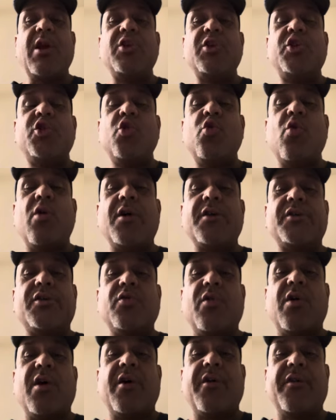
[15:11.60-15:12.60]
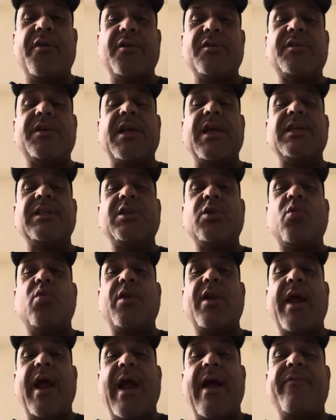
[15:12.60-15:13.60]
Do unto others as you would
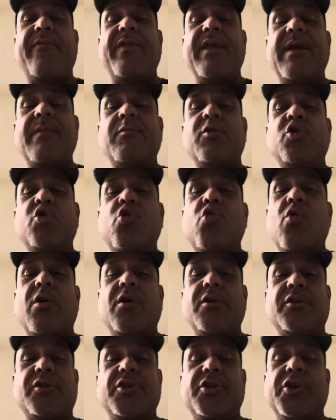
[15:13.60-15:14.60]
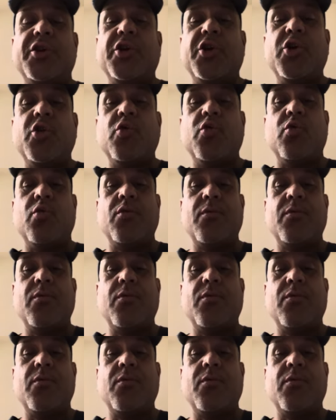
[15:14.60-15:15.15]
have them do unto you.